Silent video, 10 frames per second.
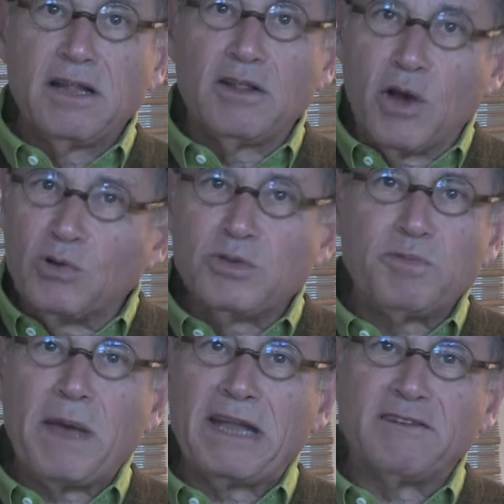those
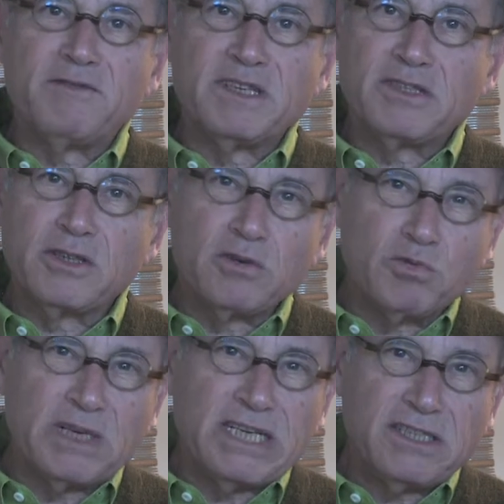benefits could
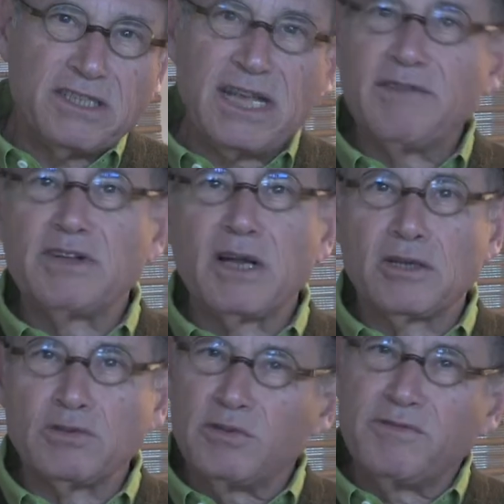reach
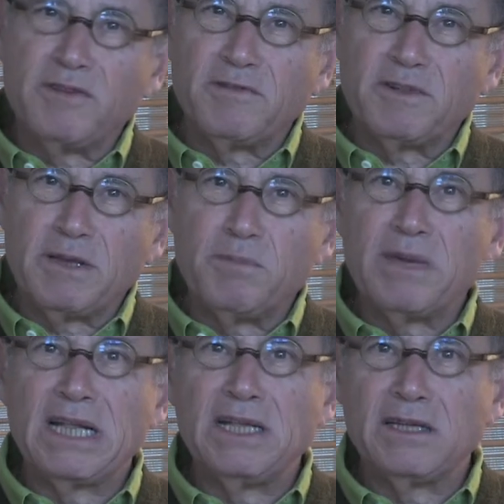$750
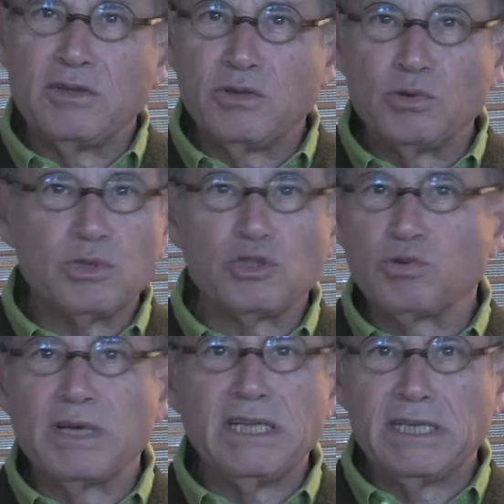billion to $1
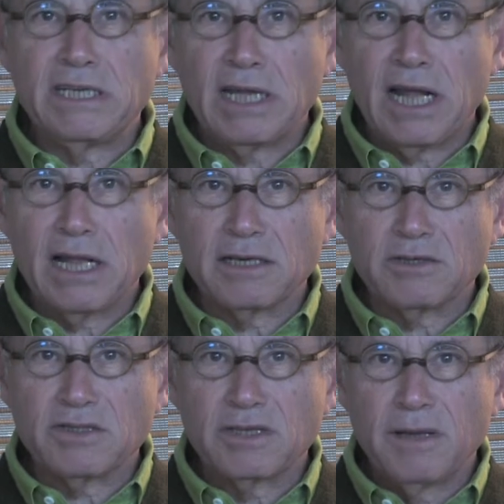trillion,
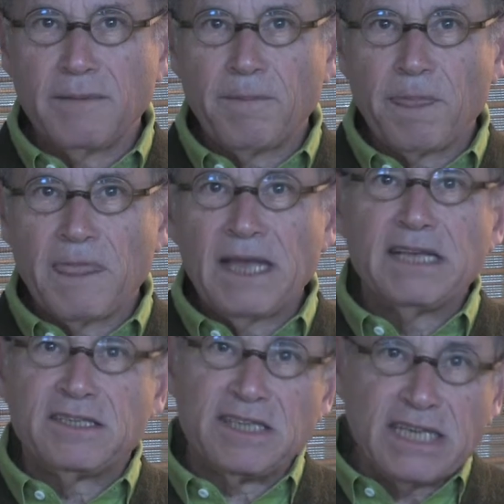
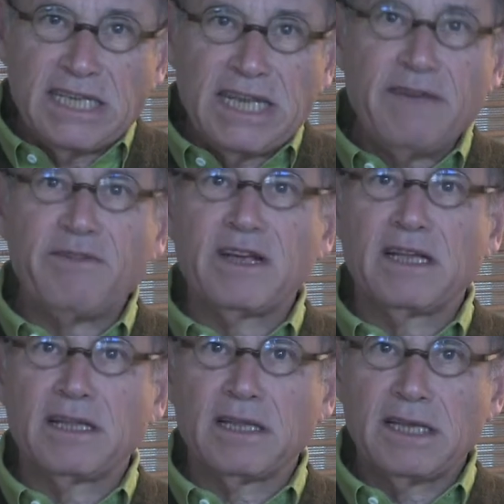
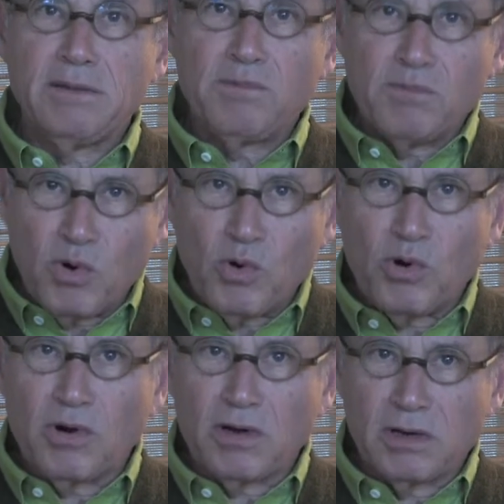significantly
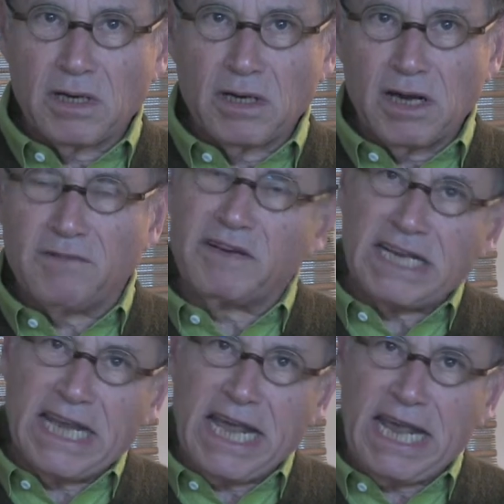more of a
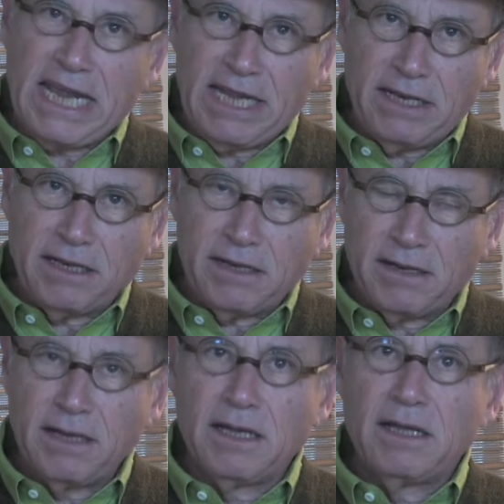gain
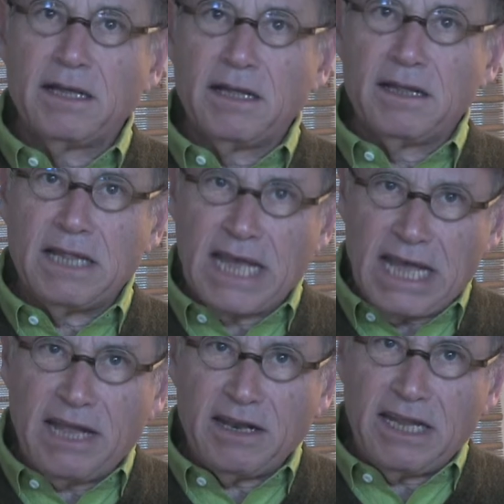
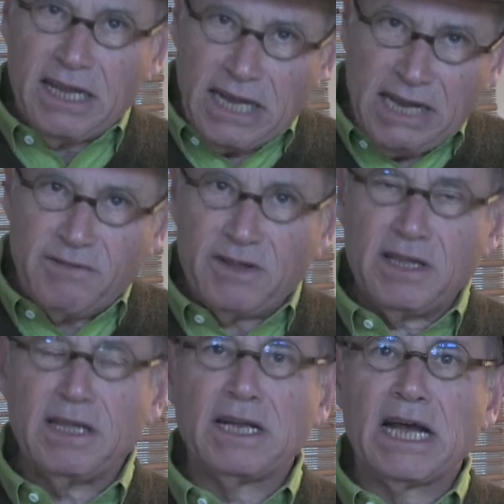than even
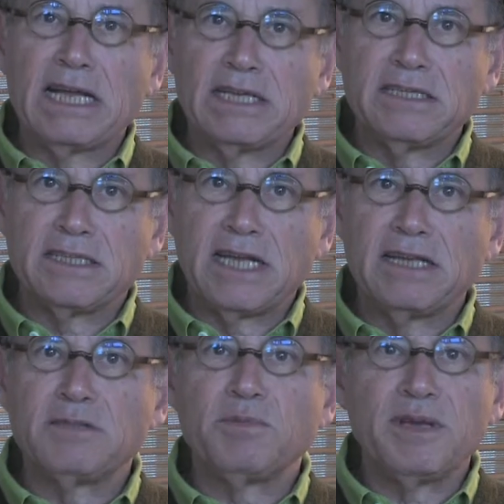the United
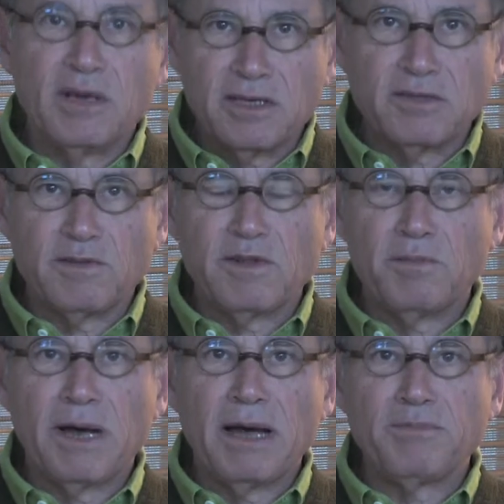States because of the
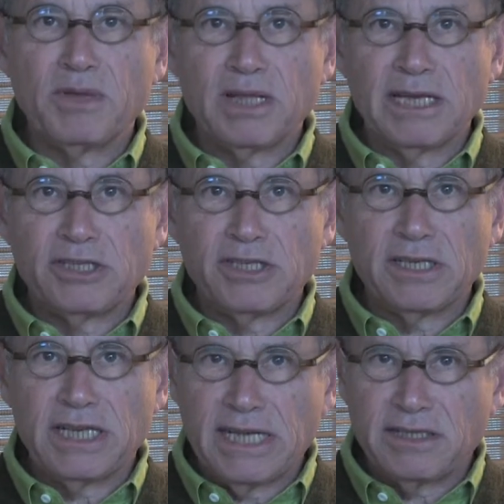population
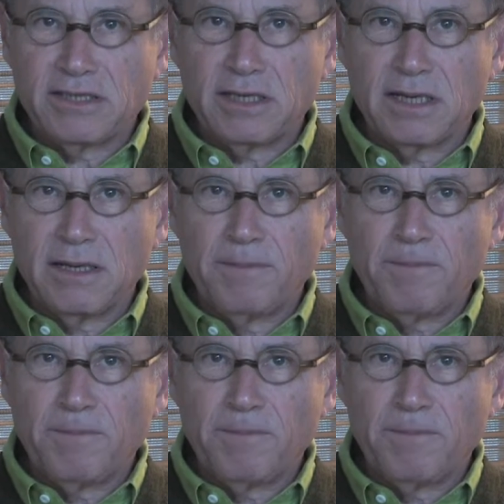density.